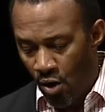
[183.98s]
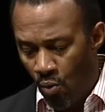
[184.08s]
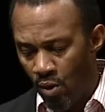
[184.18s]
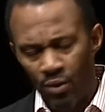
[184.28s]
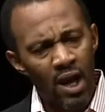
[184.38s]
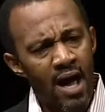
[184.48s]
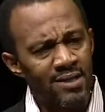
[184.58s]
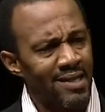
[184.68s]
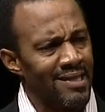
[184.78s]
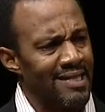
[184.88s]
we realized
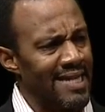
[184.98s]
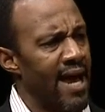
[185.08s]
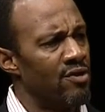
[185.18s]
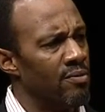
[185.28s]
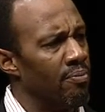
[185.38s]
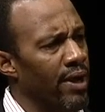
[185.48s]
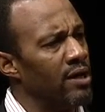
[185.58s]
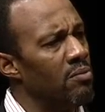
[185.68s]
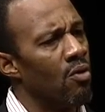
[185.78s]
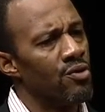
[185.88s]
that the standard brick
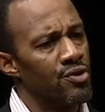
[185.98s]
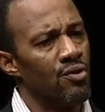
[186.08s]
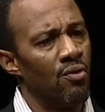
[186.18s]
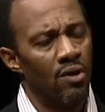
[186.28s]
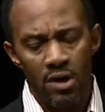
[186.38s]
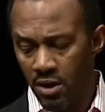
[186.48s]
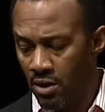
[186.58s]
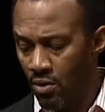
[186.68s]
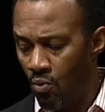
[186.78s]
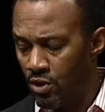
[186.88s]
and mortar store
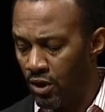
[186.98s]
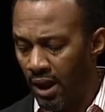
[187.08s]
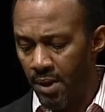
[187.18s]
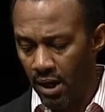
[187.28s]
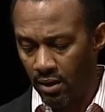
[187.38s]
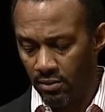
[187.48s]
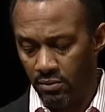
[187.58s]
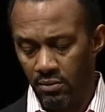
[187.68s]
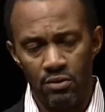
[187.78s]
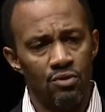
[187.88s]
was limiting,
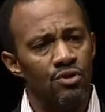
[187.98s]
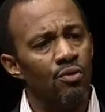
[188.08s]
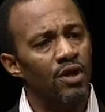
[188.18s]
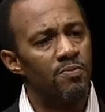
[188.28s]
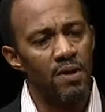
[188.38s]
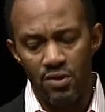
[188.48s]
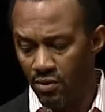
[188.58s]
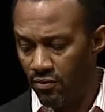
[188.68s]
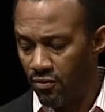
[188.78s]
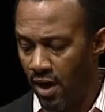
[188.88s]
too
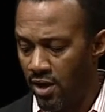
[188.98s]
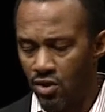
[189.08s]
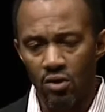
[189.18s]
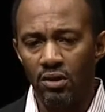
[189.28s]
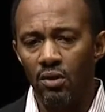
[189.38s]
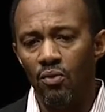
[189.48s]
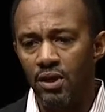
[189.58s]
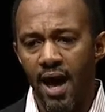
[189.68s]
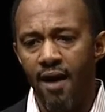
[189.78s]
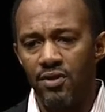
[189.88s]
expensive, and certainly
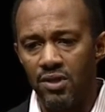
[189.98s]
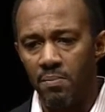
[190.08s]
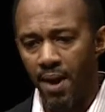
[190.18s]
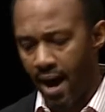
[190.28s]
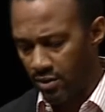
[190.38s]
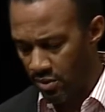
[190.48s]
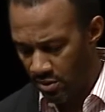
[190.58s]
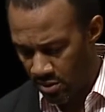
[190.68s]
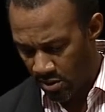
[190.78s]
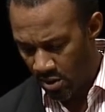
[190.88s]
wouldn't have its impact.
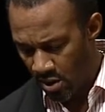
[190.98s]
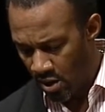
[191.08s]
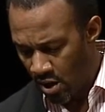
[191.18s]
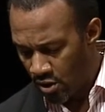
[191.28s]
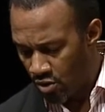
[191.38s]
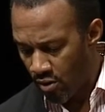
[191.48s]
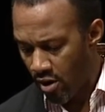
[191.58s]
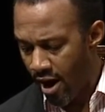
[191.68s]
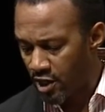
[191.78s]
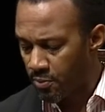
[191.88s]
During
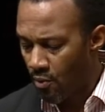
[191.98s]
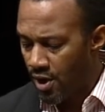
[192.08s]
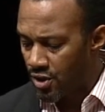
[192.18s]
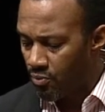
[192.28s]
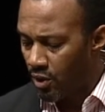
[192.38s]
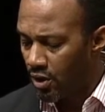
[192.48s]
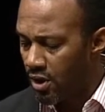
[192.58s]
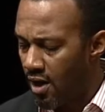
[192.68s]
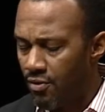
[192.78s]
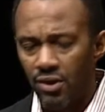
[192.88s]
our exploration, we looked
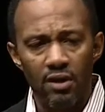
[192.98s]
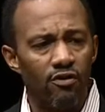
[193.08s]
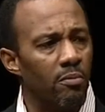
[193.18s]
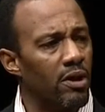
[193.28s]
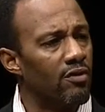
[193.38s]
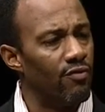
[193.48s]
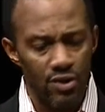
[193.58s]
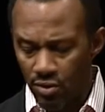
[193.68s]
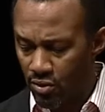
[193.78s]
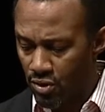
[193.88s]
at everything from a
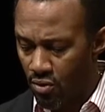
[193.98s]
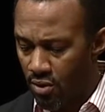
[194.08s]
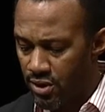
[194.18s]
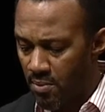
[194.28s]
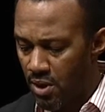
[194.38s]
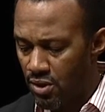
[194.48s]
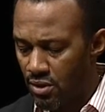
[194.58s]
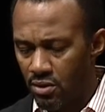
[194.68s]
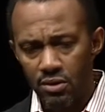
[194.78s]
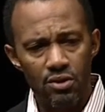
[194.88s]
conventional store, as I
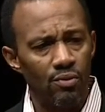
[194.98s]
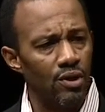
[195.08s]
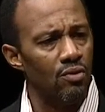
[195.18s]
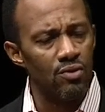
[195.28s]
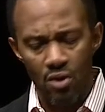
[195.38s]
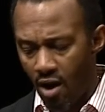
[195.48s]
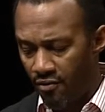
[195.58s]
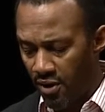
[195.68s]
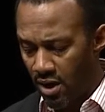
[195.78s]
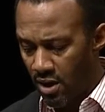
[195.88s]
mentioned, to a used
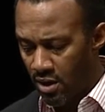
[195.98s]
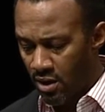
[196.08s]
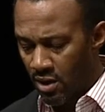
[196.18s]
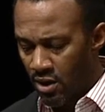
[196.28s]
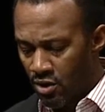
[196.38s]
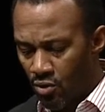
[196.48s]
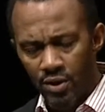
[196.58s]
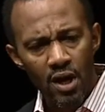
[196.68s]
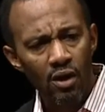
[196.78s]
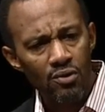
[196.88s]
RV, to a
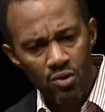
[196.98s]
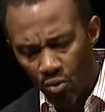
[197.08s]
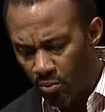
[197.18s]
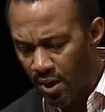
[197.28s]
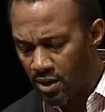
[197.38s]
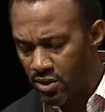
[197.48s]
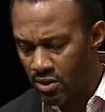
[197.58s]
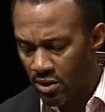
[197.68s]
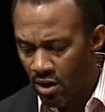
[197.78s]
yellow school bus,